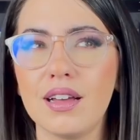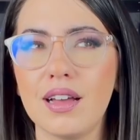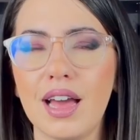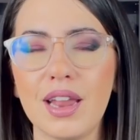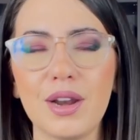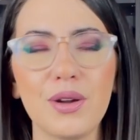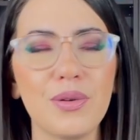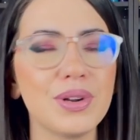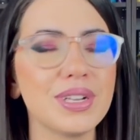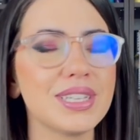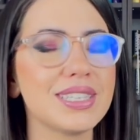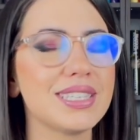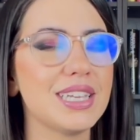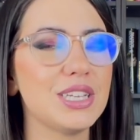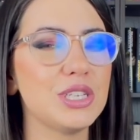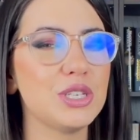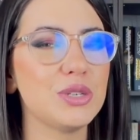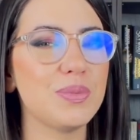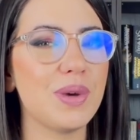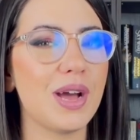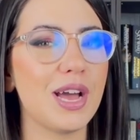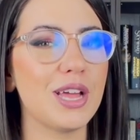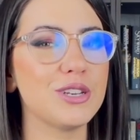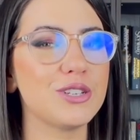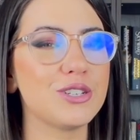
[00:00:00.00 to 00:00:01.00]
I don't want to say too
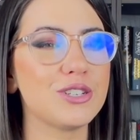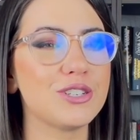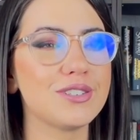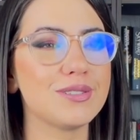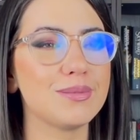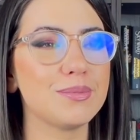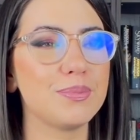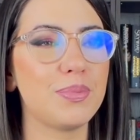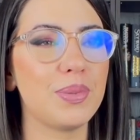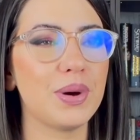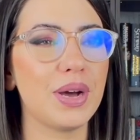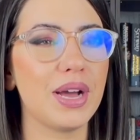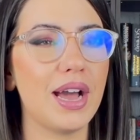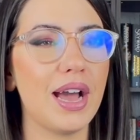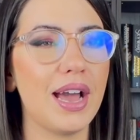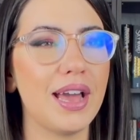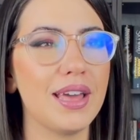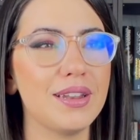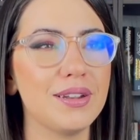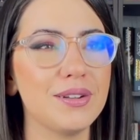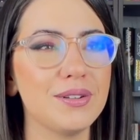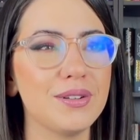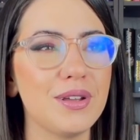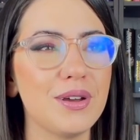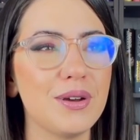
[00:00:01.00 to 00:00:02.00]
much, but I
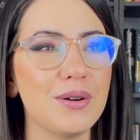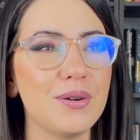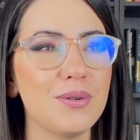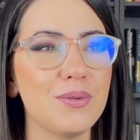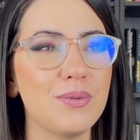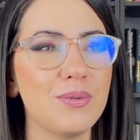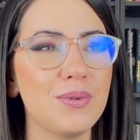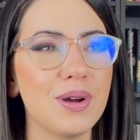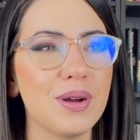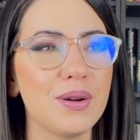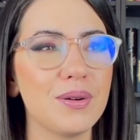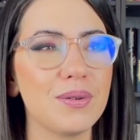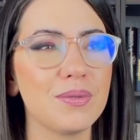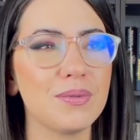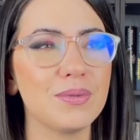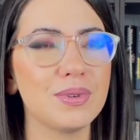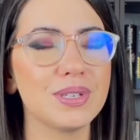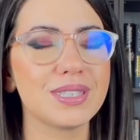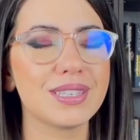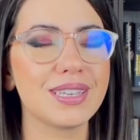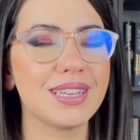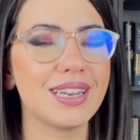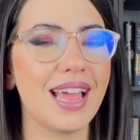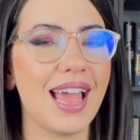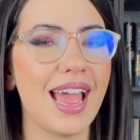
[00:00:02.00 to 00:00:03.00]
don't know what
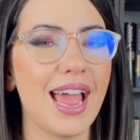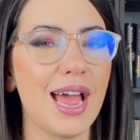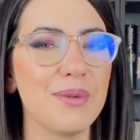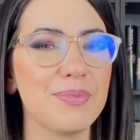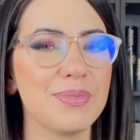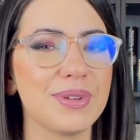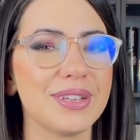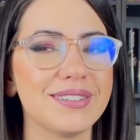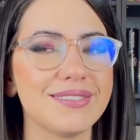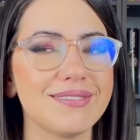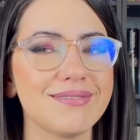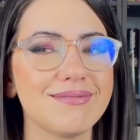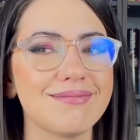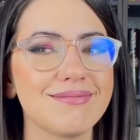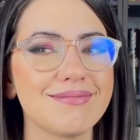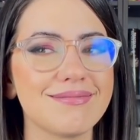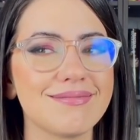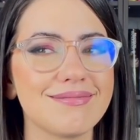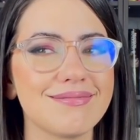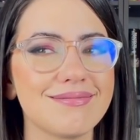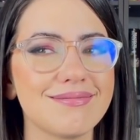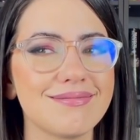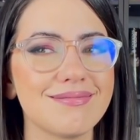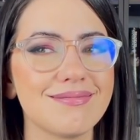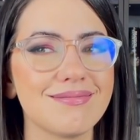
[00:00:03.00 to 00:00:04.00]
what's going to happen
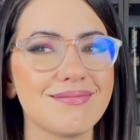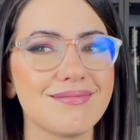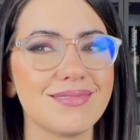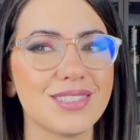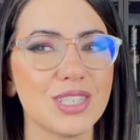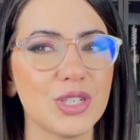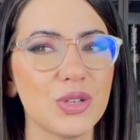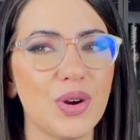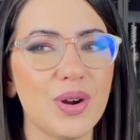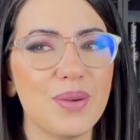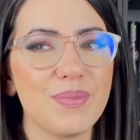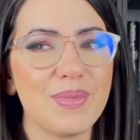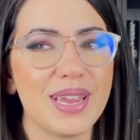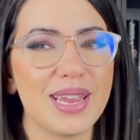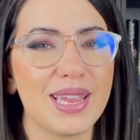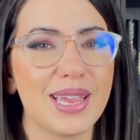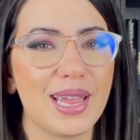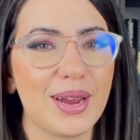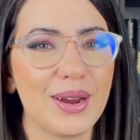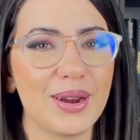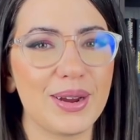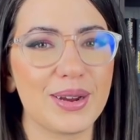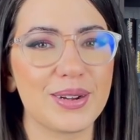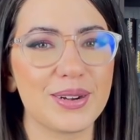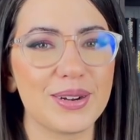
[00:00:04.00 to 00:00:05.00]
to our main
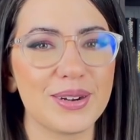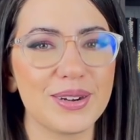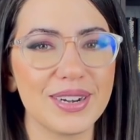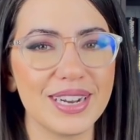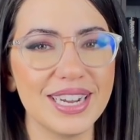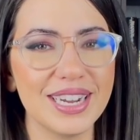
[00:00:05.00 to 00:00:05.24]
character